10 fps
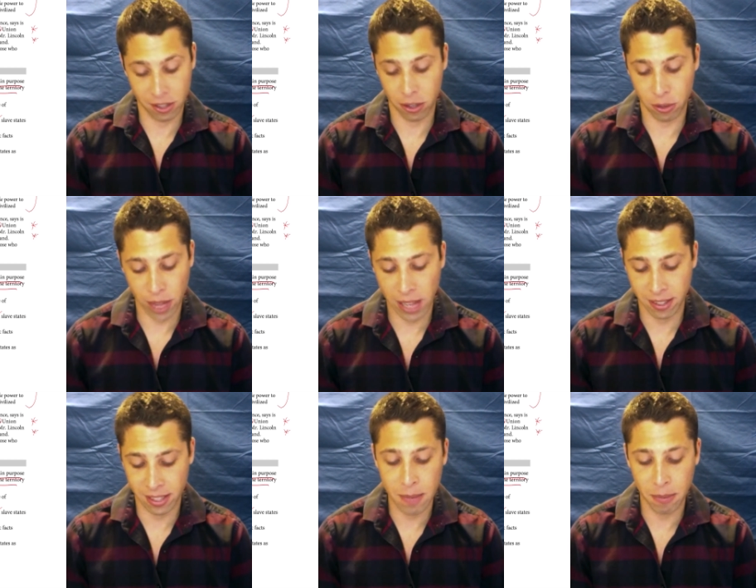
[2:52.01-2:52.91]
so that
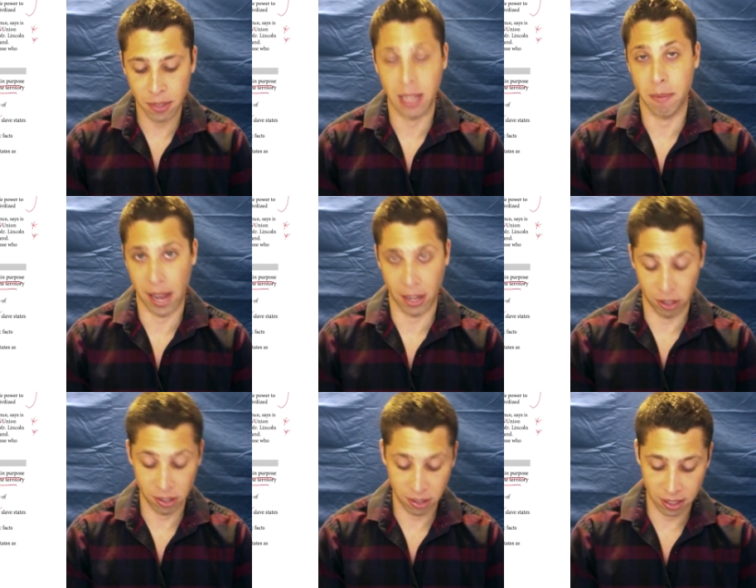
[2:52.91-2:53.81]
seems like it
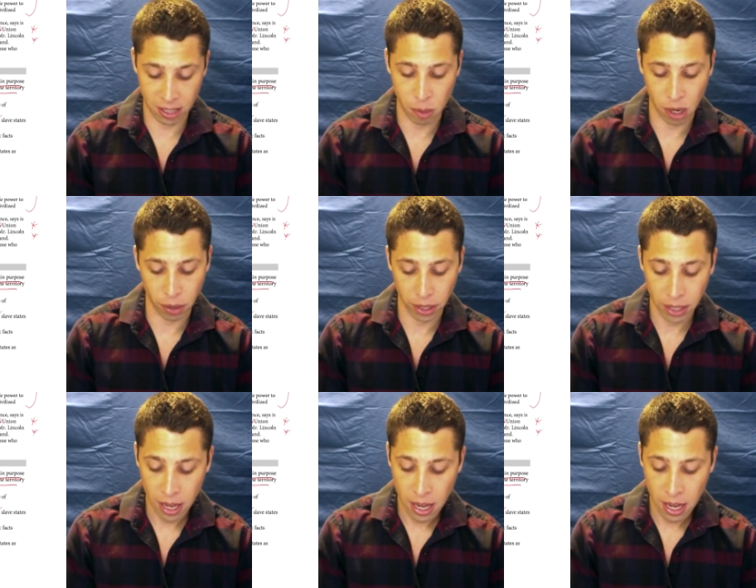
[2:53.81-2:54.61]
matches. Let's keep going.